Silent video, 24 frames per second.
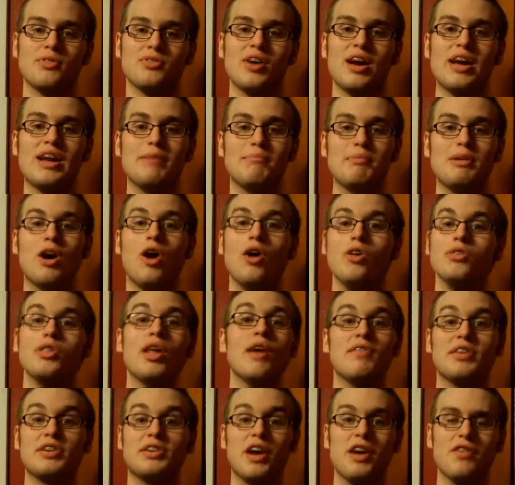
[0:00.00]
trying to be all
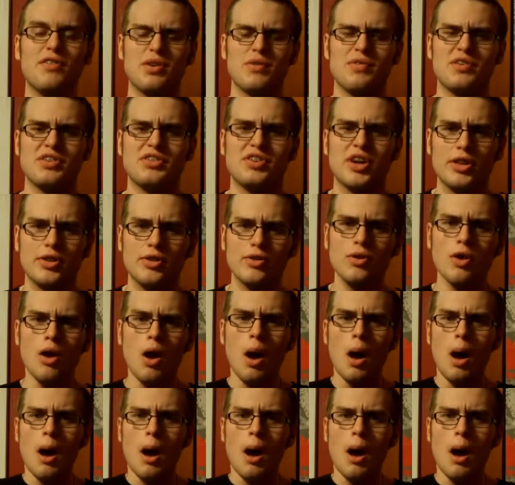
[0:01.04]
lovey-dovey with each other,